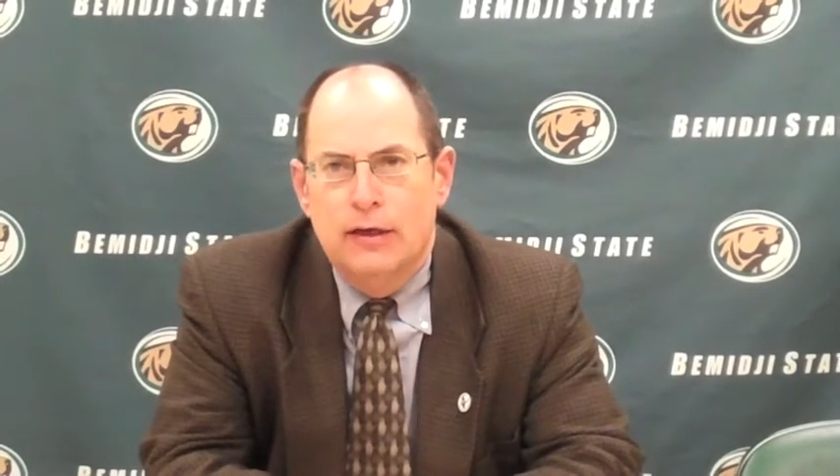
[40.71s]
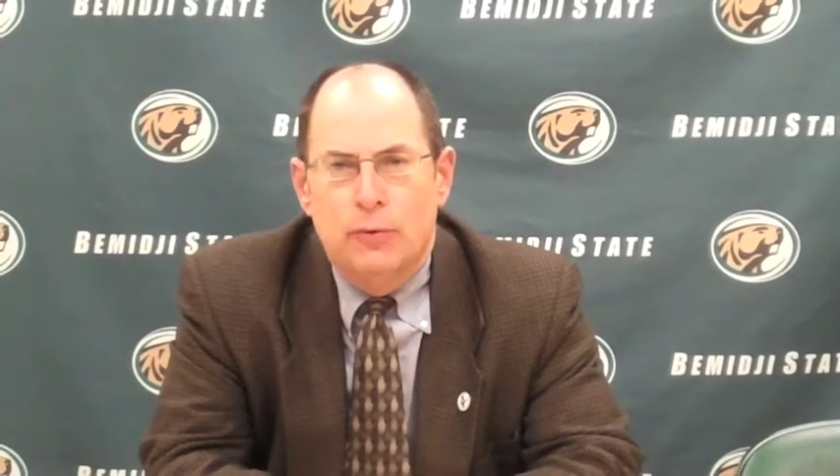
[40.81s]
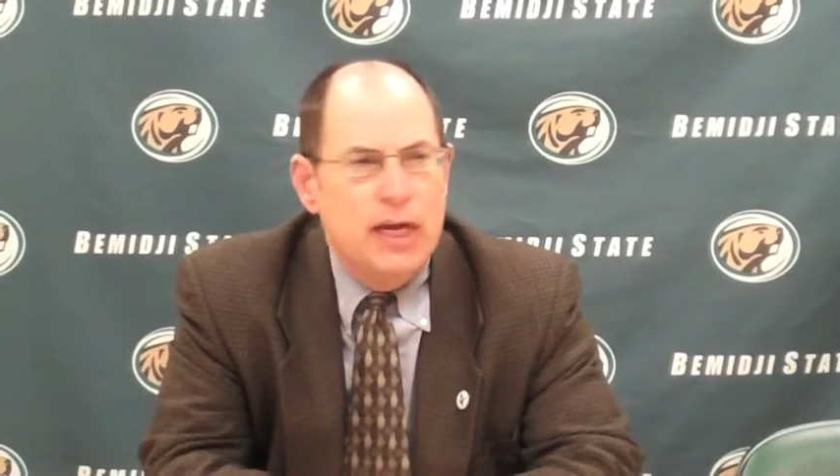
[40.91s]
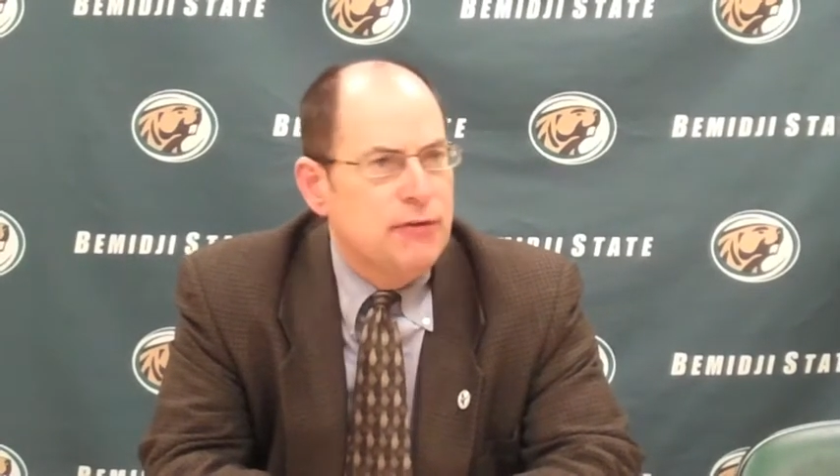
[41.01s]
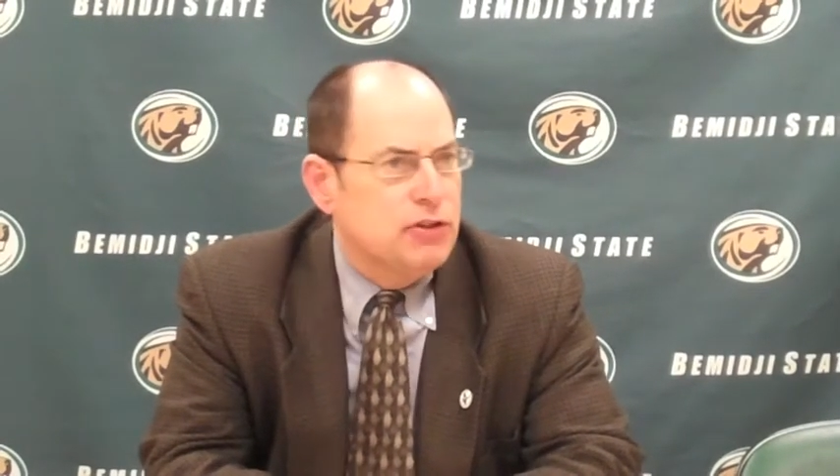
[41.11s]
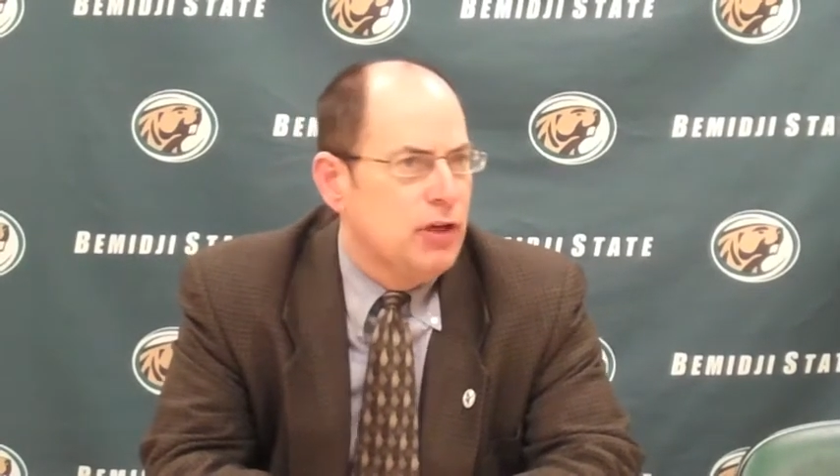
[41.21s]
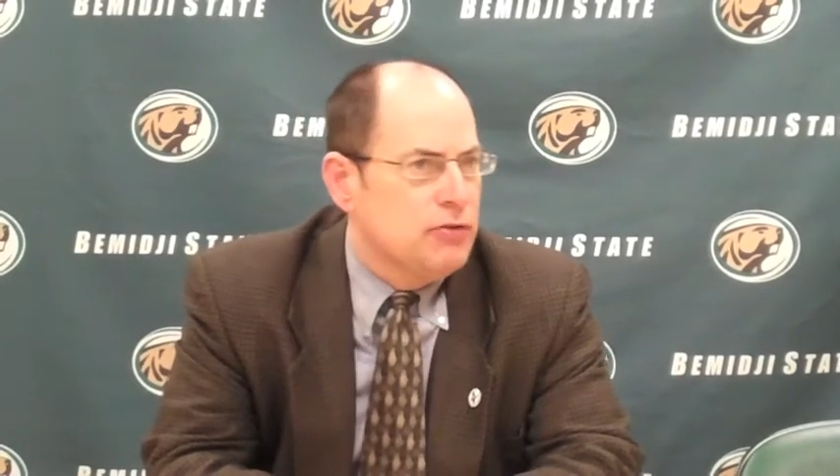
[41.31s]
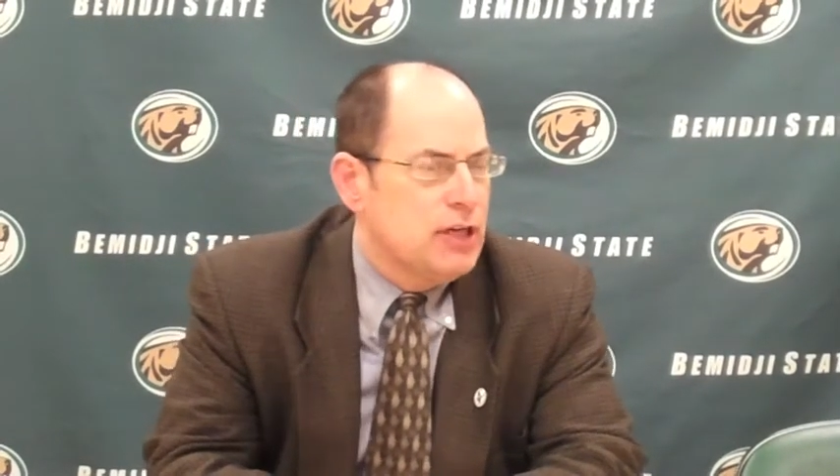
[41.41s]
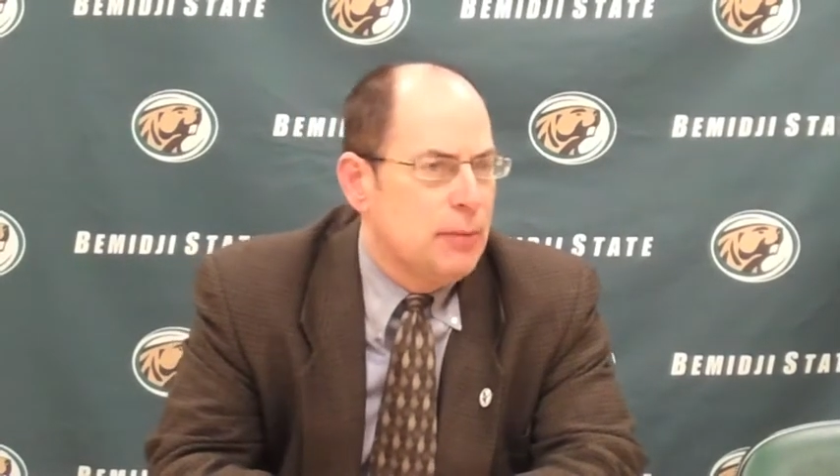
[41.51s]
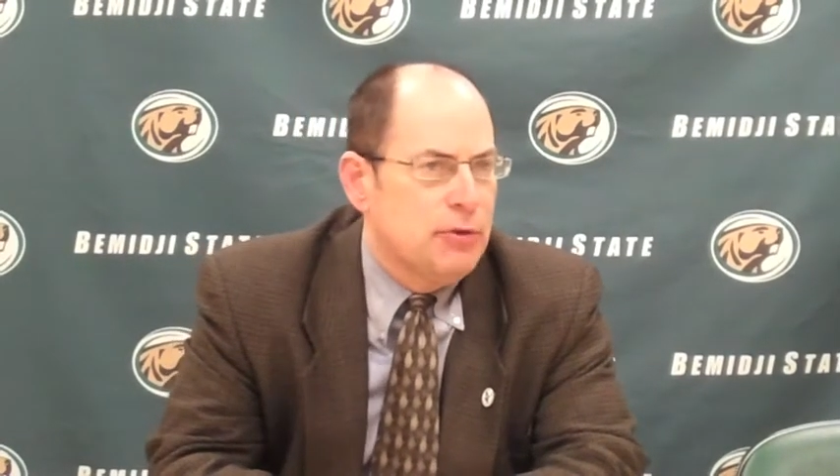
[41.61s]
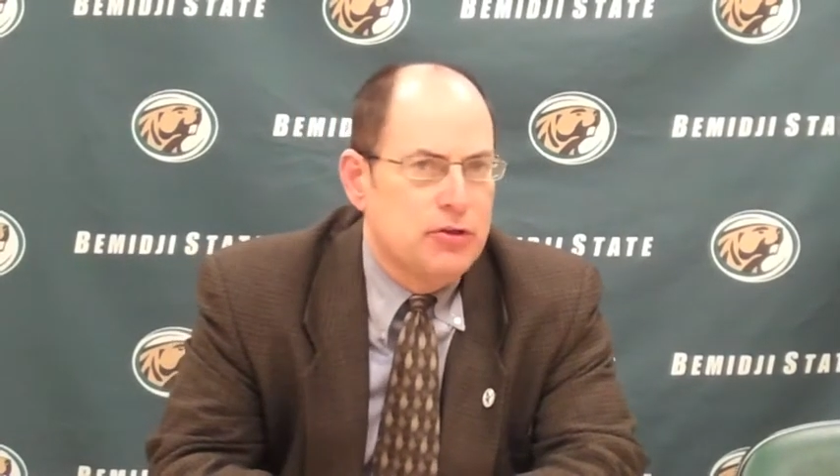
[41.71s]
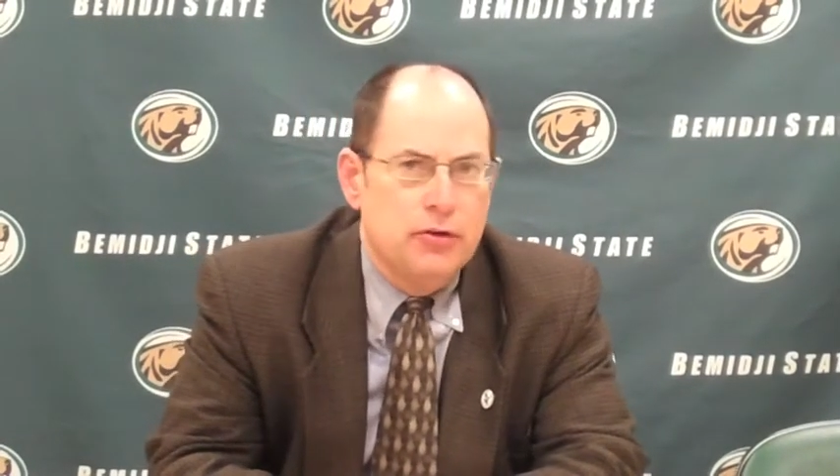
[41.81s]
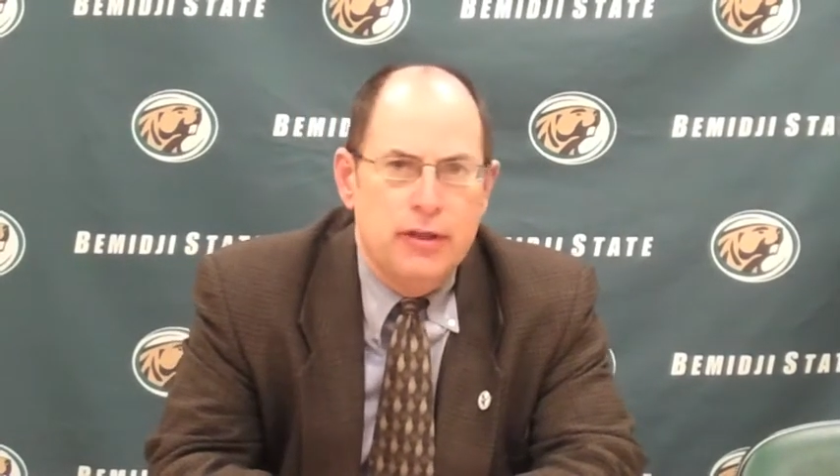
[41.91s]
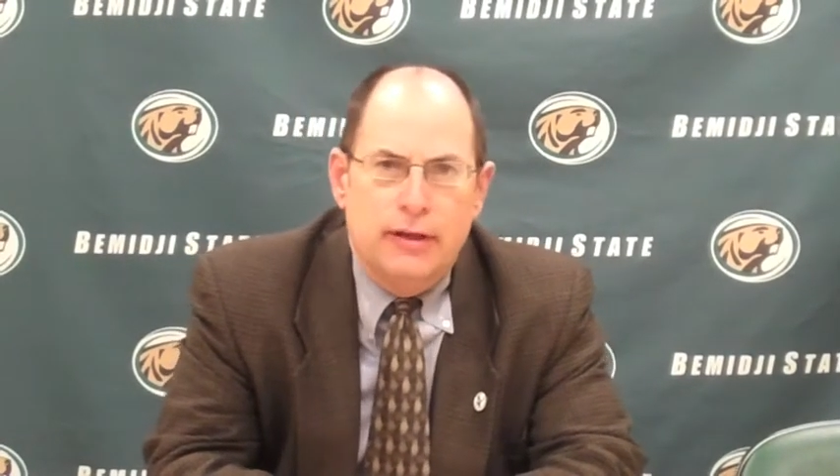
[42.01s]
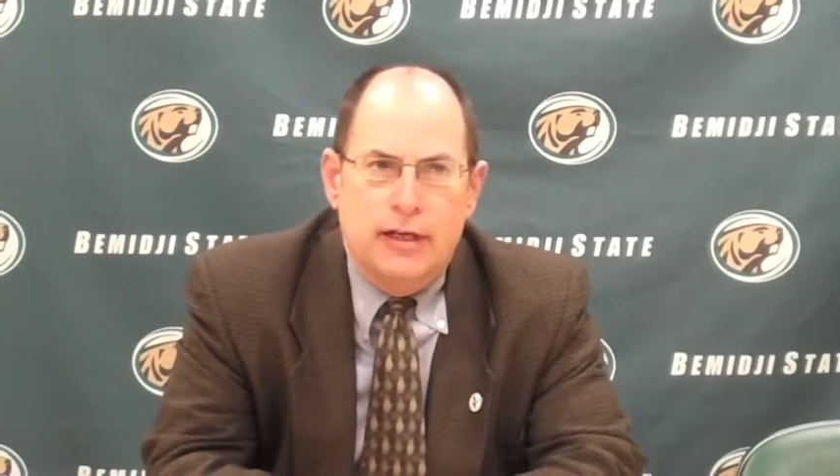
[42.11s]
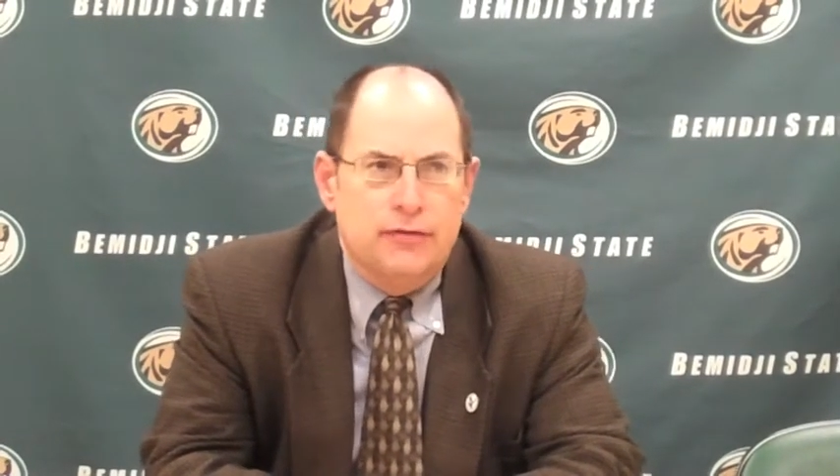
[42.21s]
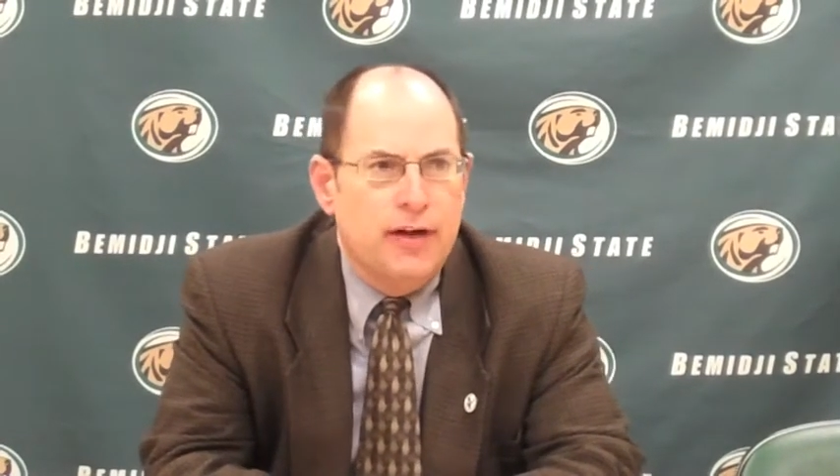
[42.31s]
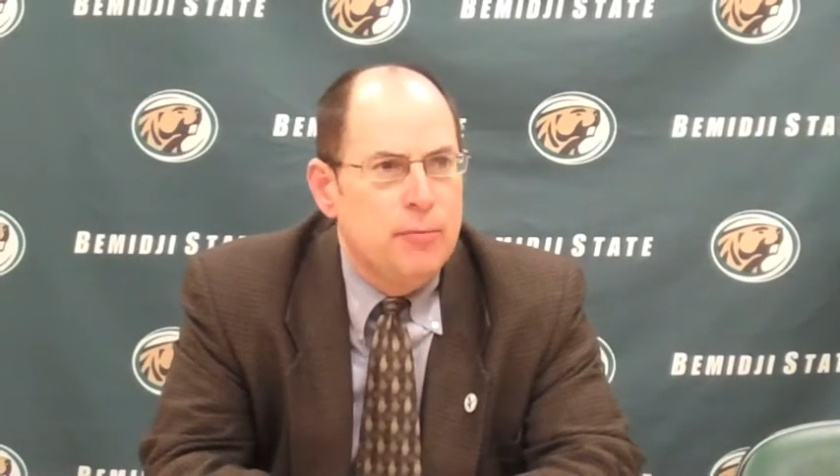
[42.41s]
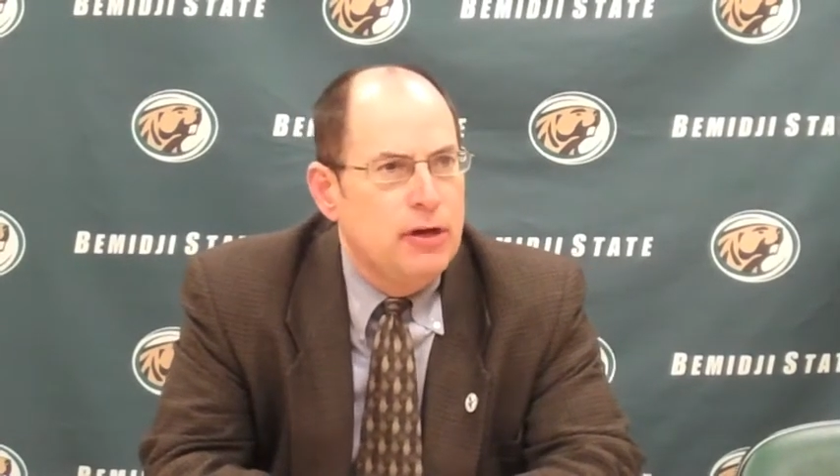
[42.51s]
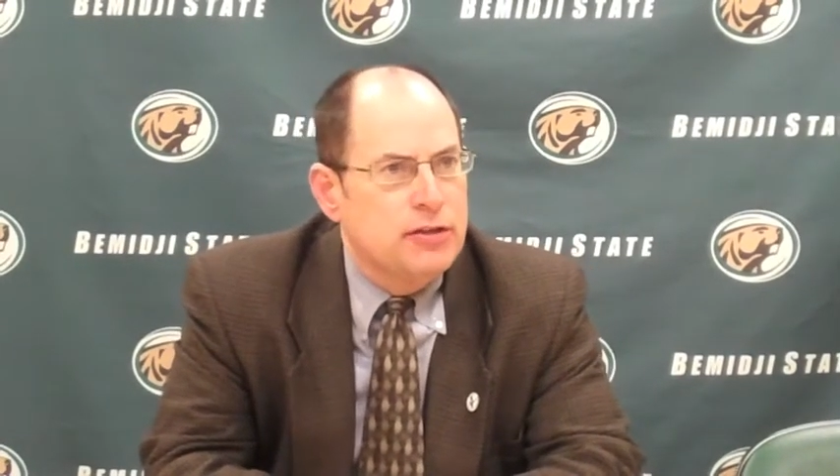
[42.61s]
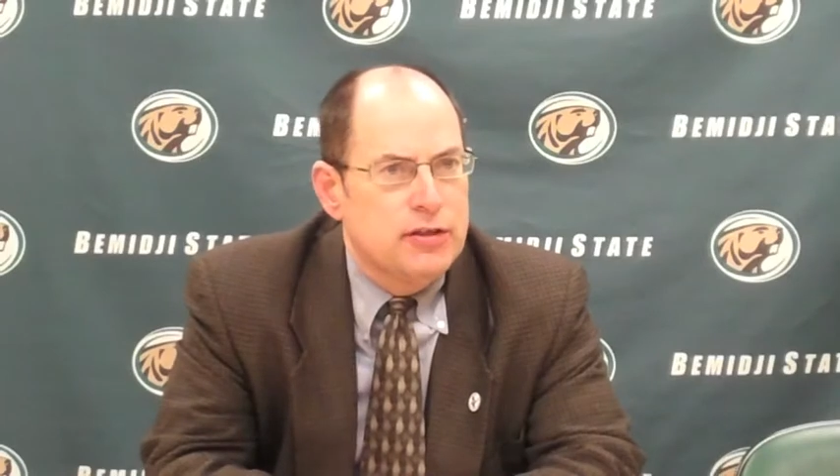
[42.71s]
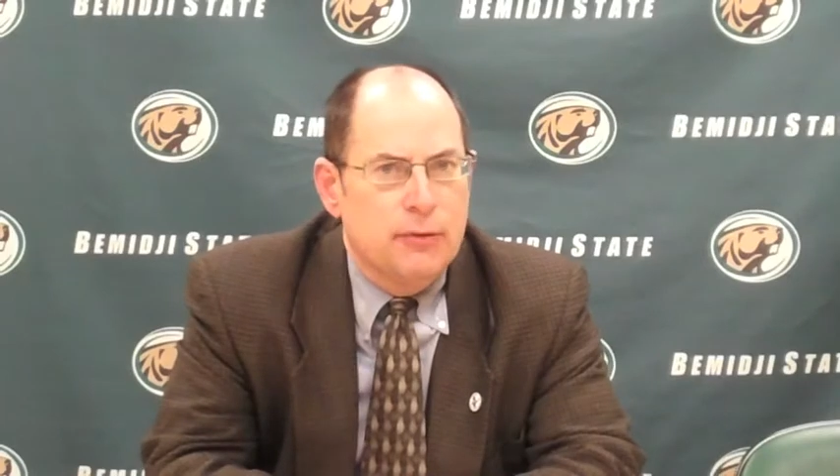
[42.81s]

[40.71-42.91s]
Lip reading: we gave ourselves an opportunity the last 5 minutes there.